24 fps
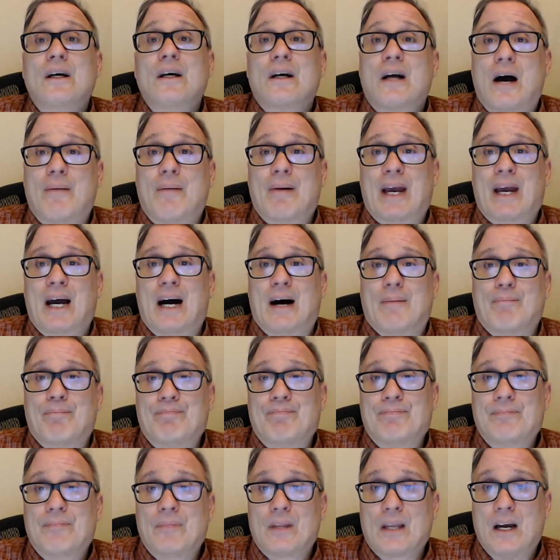Coming up,
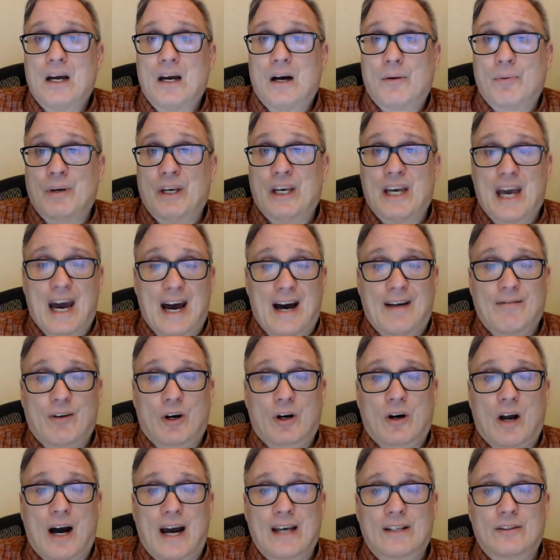we have
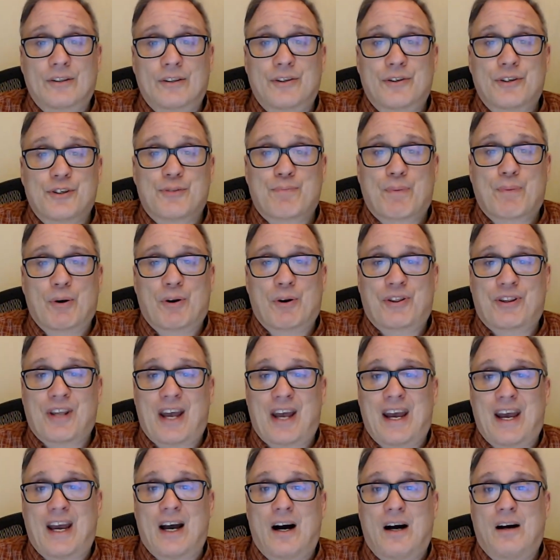our Islanders
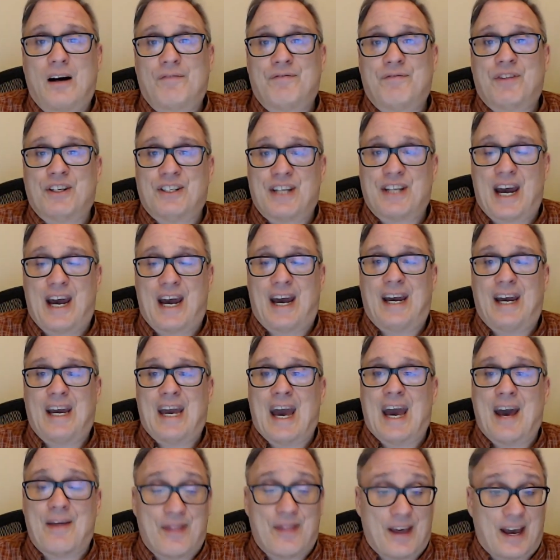birthday of the day,
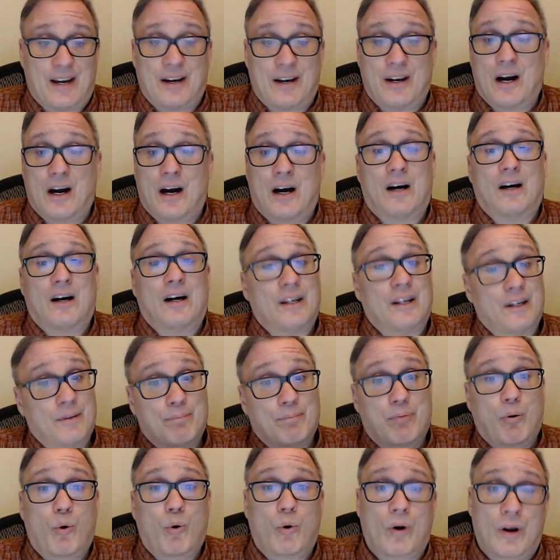and then an
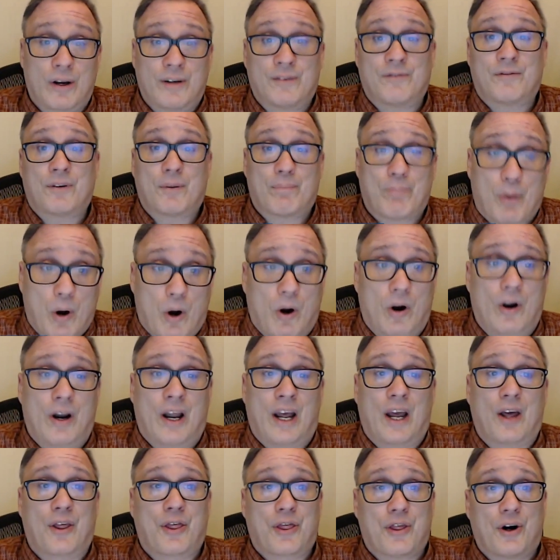important
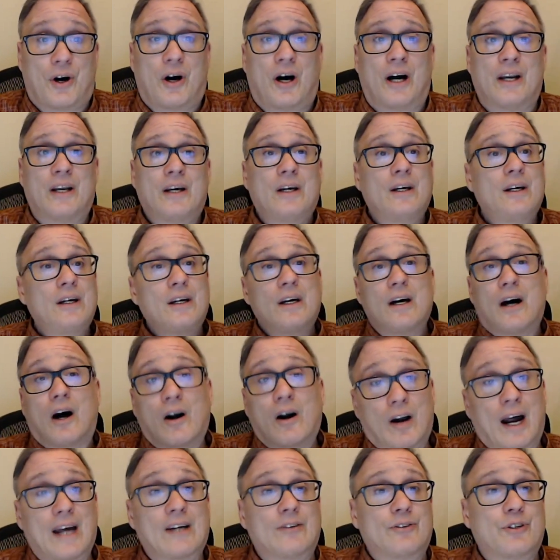parting thought.
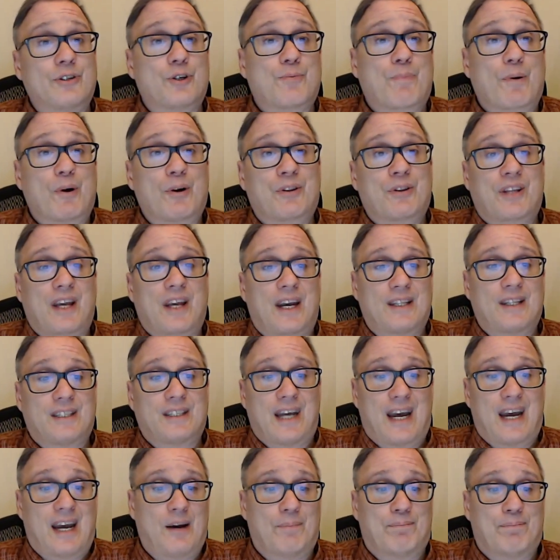Our Islanders birthday of the
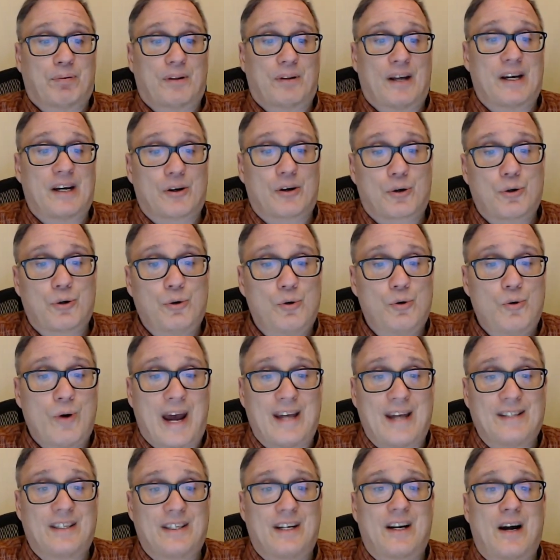day, a player who
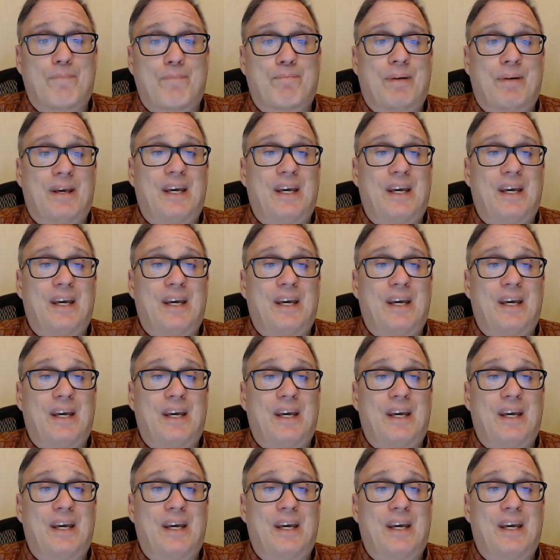ended up